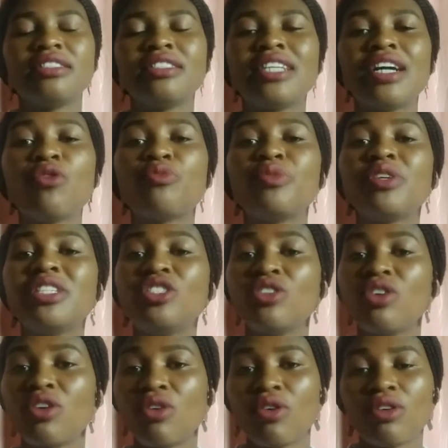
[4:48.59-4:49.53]
that will be
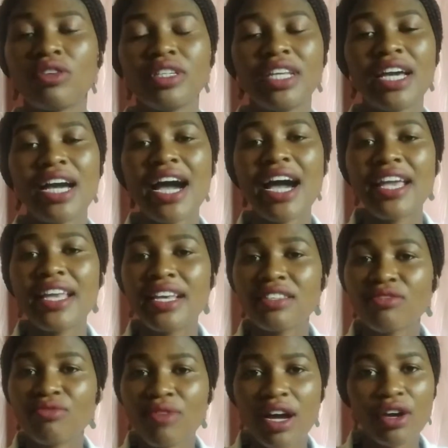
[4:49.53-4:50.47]
the
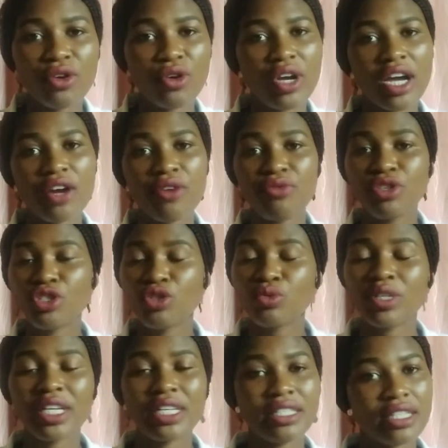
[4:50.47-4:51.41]
highest rank you can reach
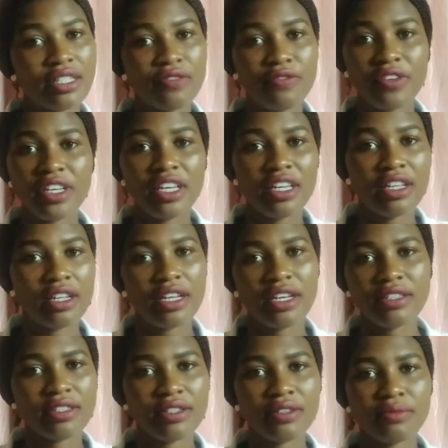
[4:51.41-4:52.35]
with the certificate
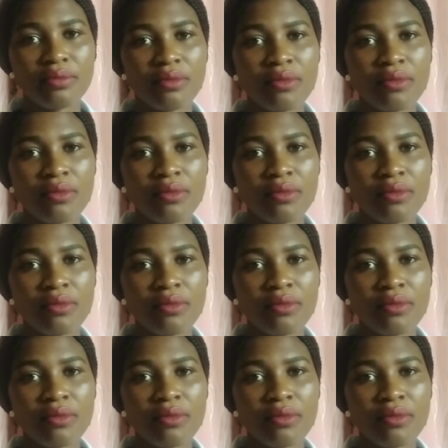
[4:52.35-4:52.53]
nursing.